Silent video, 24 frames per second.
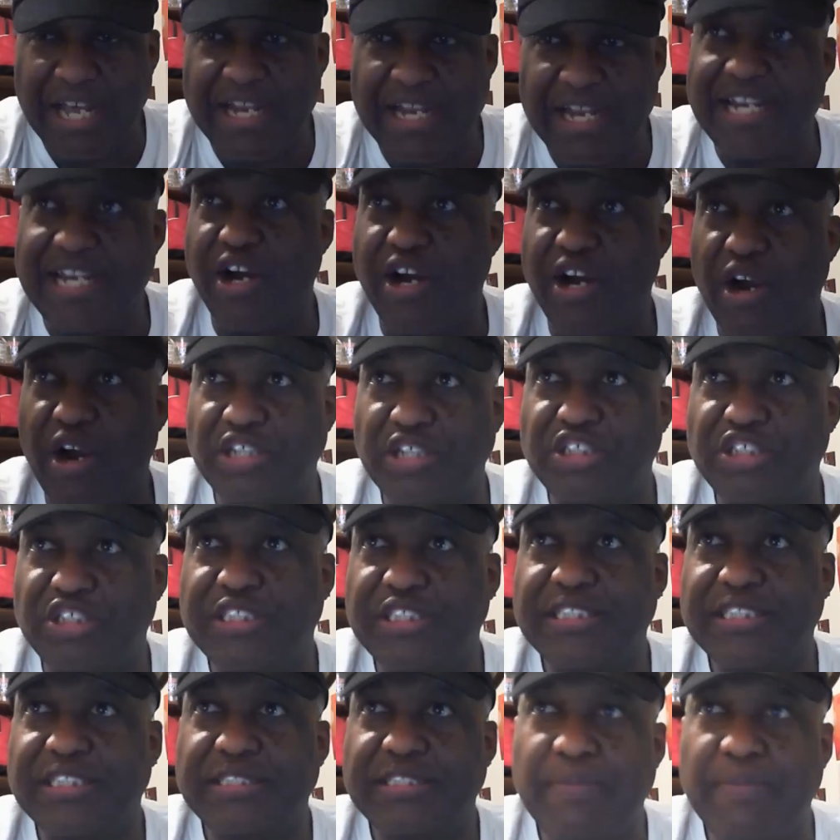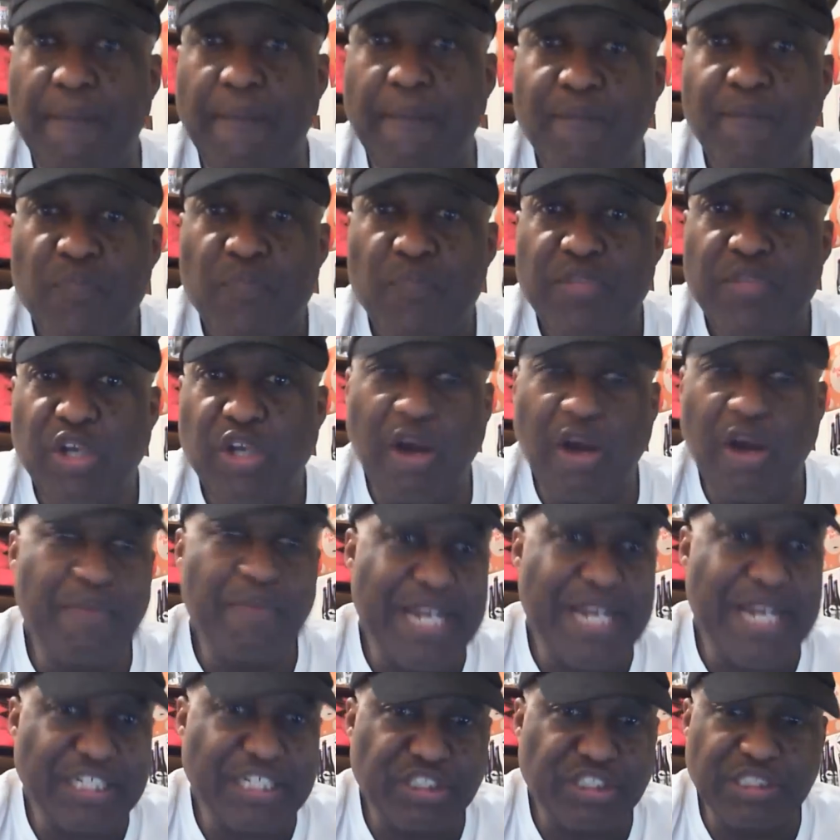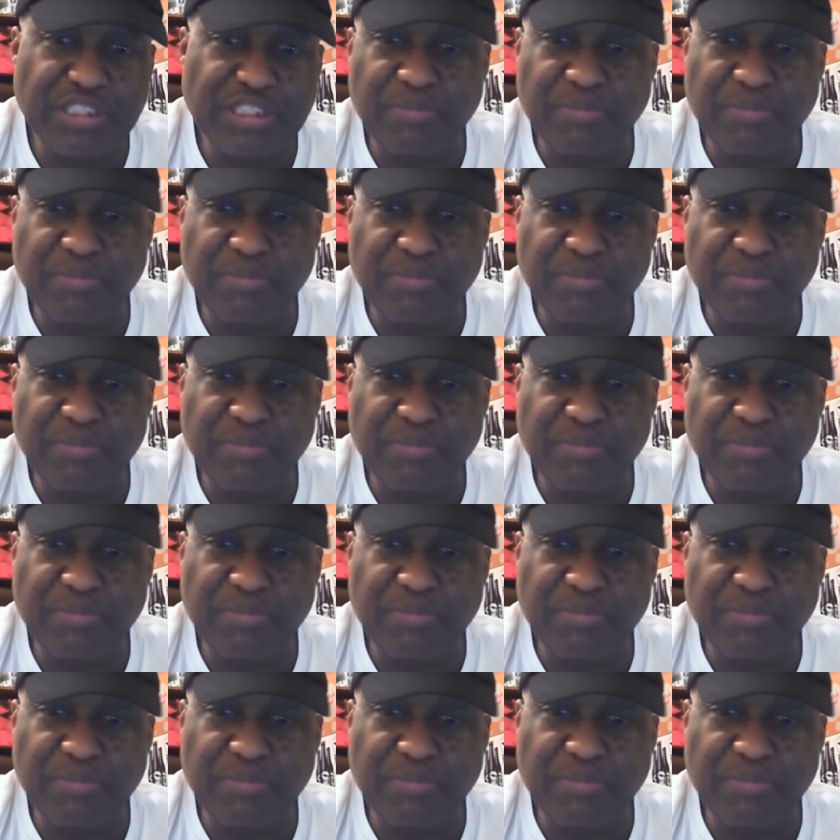any harshness. Carbonation is